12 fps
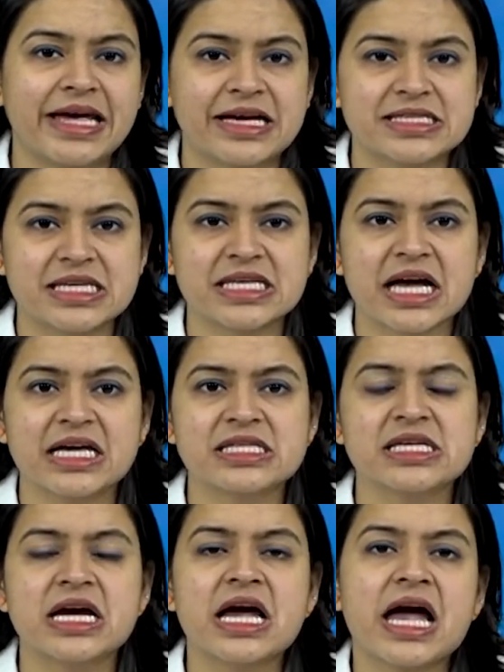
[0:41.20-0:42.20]
exercise,
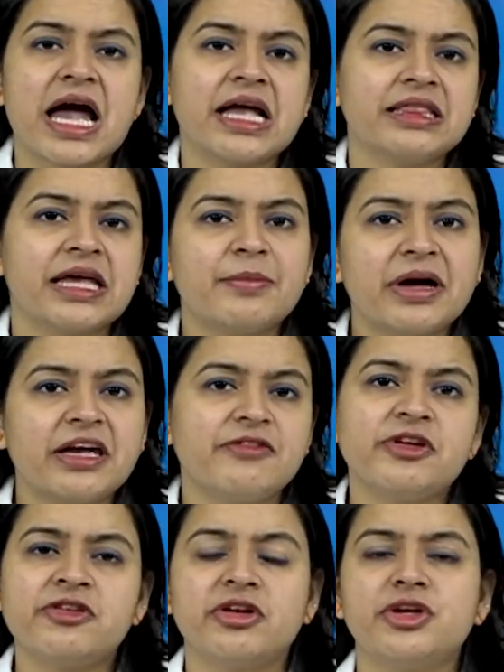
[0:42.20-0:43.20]
and thereby
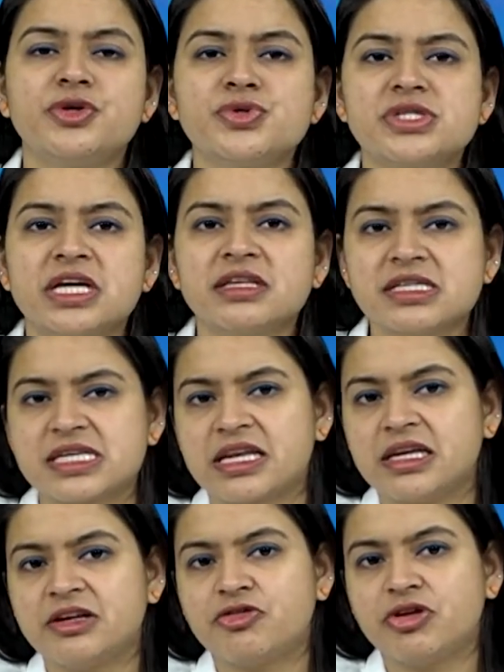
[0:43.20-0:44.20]
even reducing the
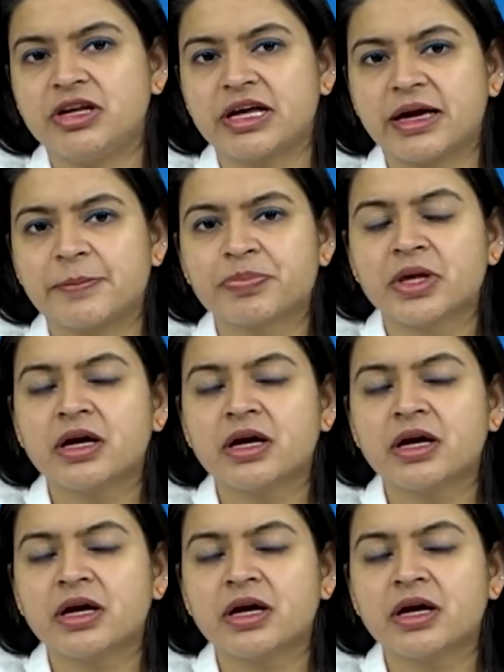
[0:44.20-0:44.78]
sedentary time.